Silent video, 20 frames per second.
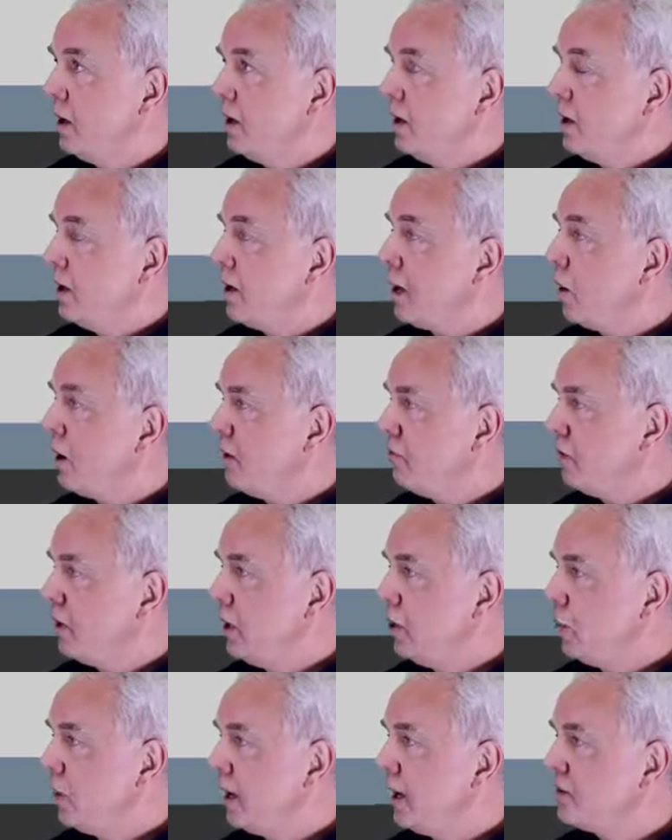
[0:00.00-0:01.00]
Now if we
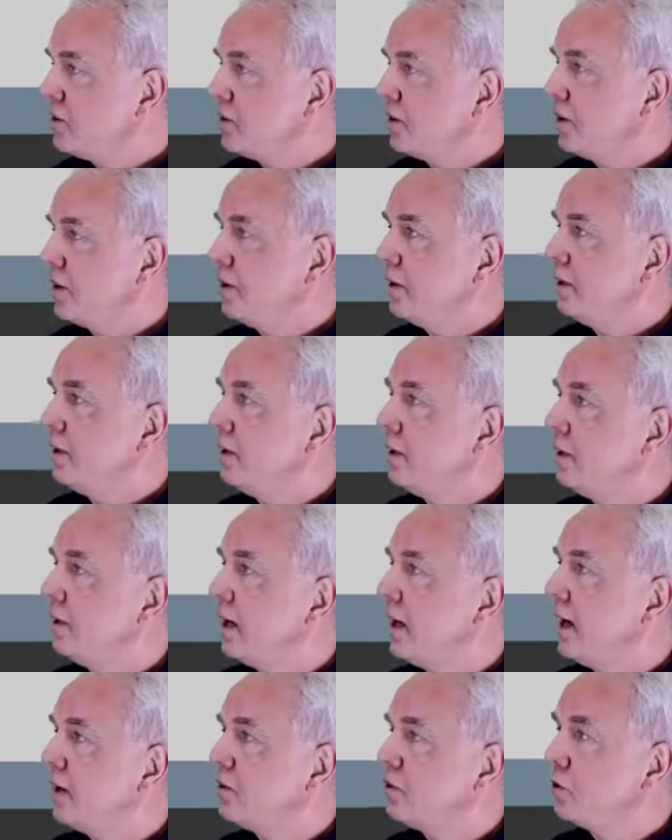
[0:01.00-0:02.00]
look at, uh,
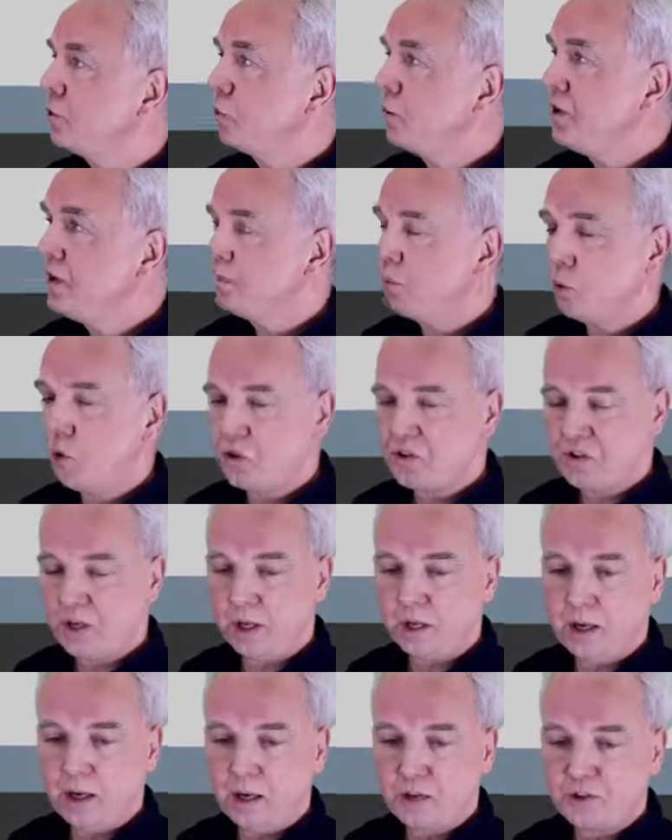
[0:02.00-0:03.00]
at the reports
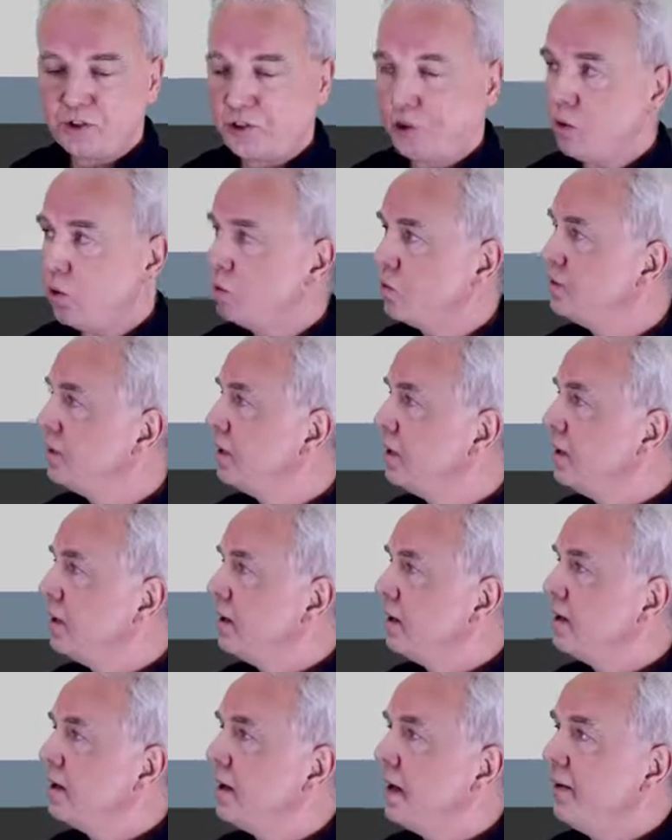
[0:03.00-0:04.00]
that are shown,
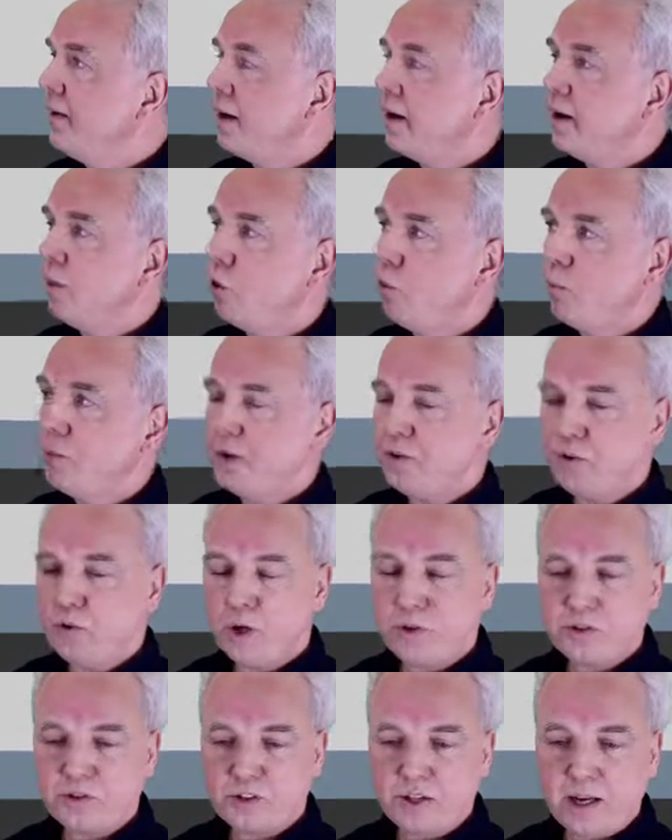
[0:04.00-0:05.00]
then I hope that you
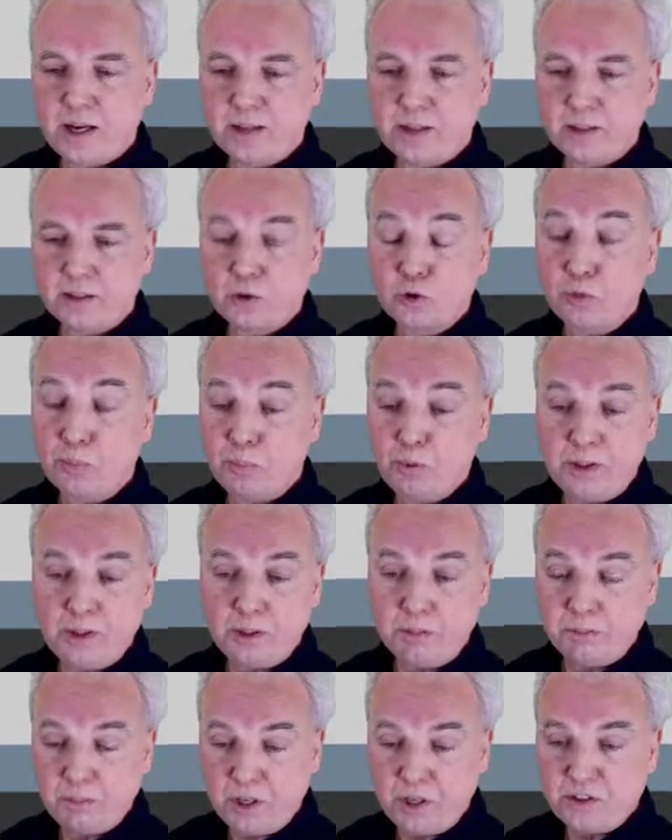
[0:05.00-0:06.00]
understand that
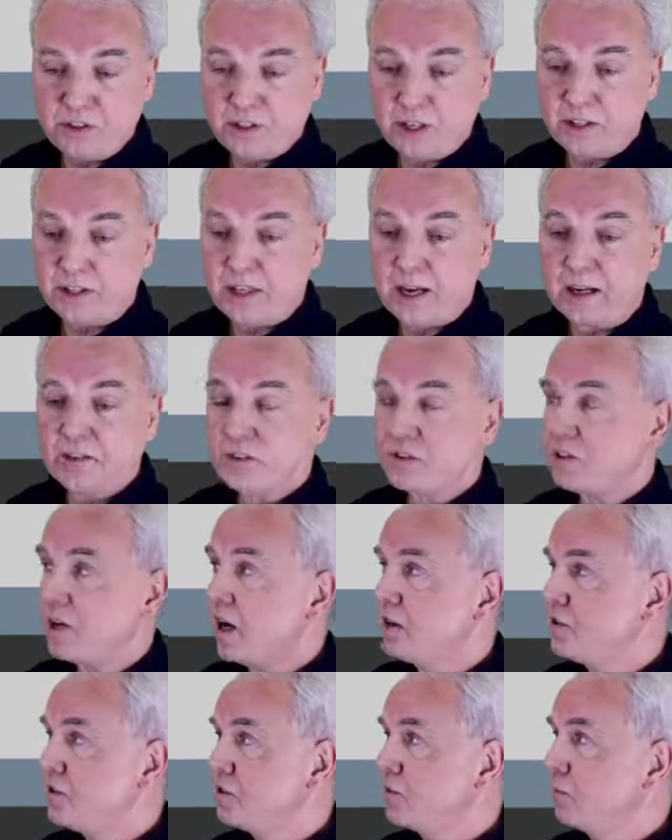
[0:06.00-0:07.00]
completed means that the
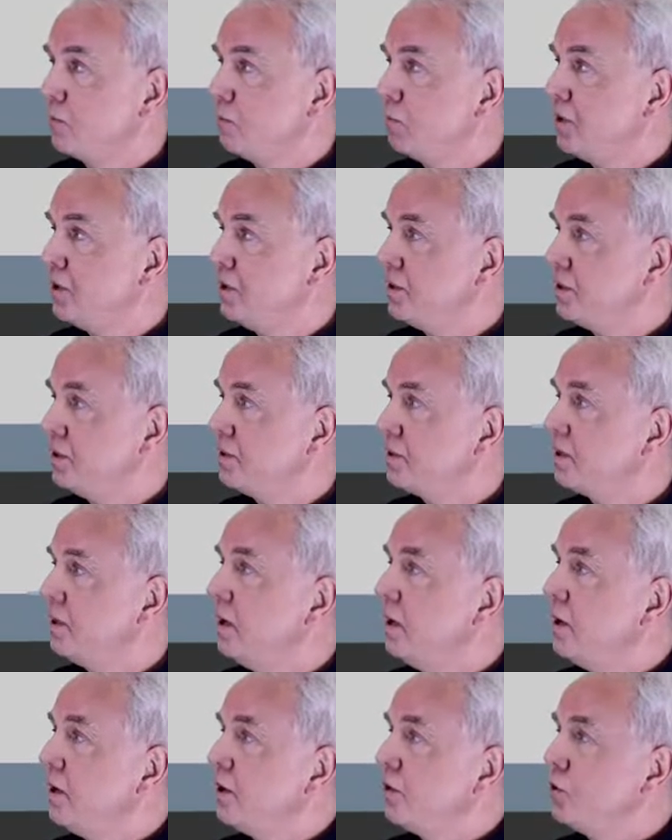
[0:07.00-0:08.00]
exercise is completed.
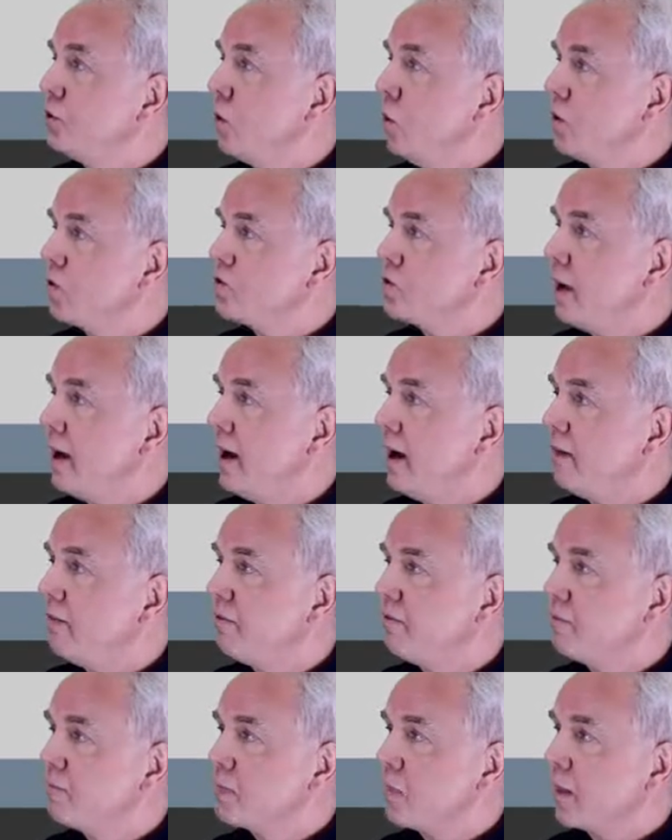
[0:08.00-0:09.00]
You also
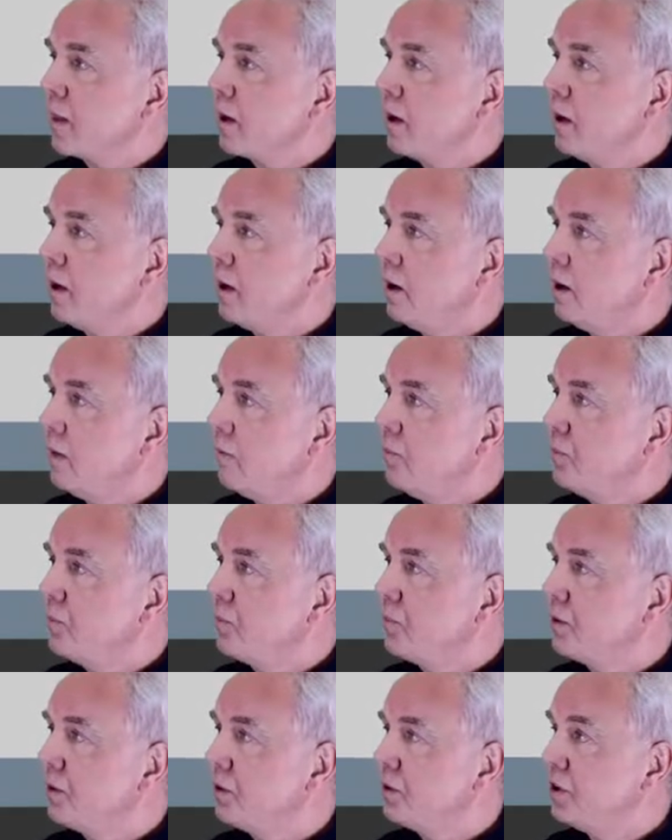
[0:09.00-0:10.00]
have um,
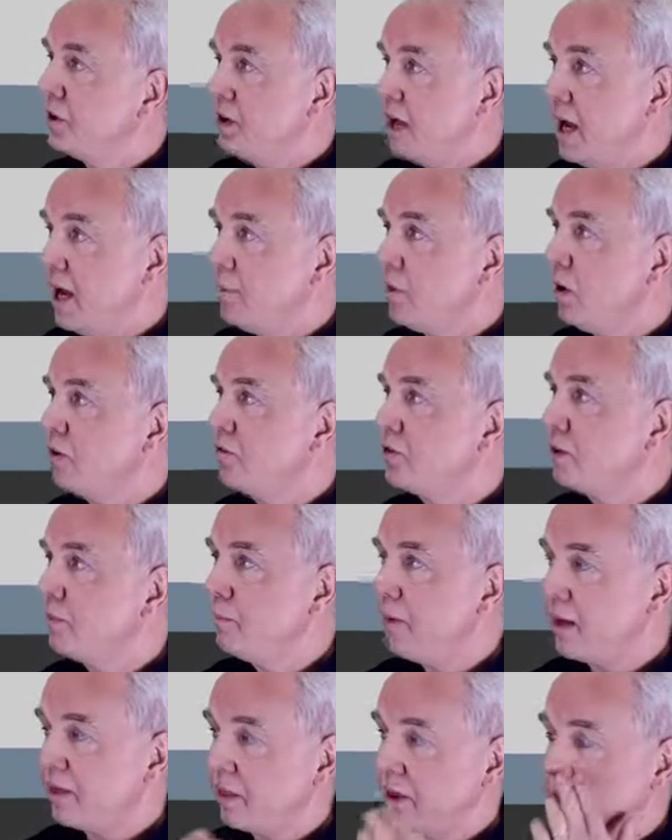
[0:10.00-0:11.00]
the name of the
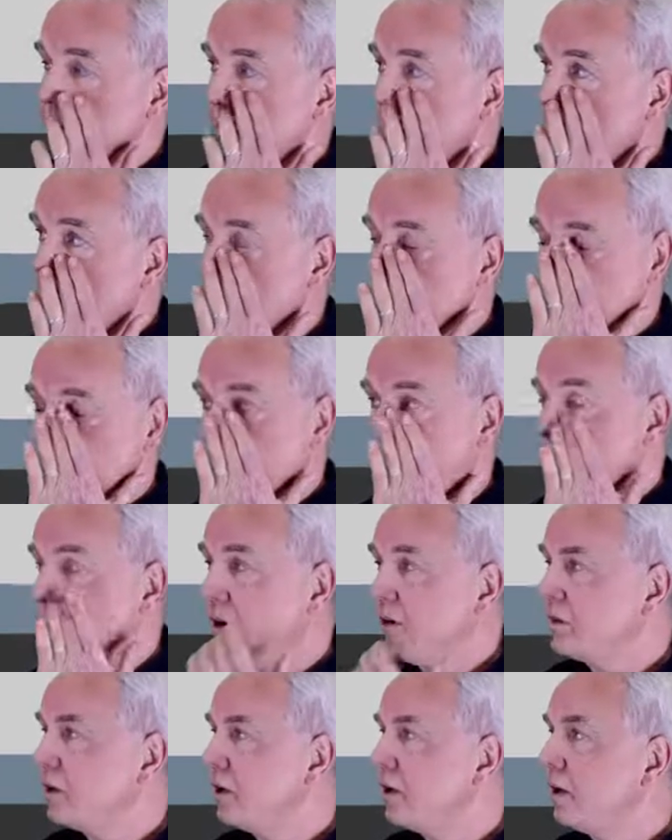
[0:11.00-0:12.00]
method, uh, sorry,
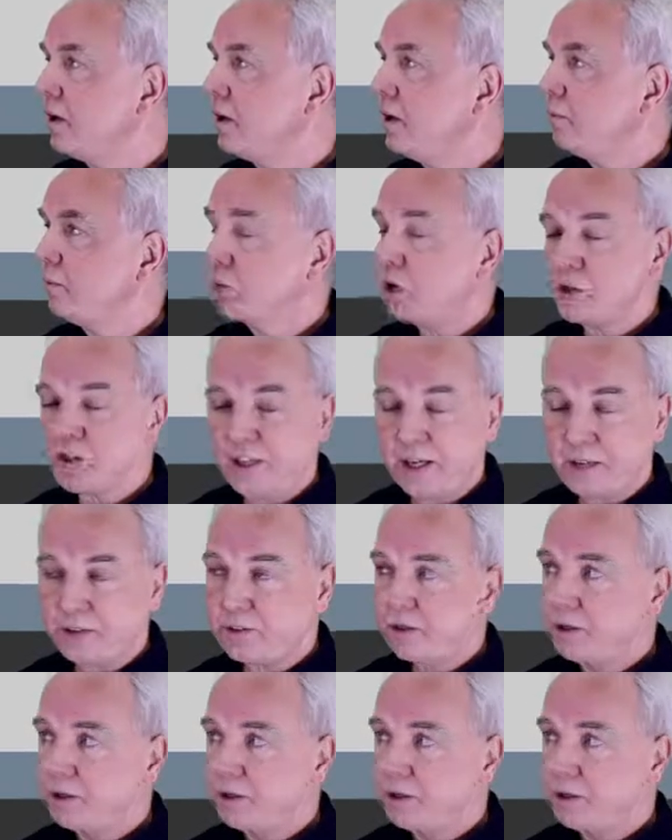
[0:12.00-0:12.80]
of the project,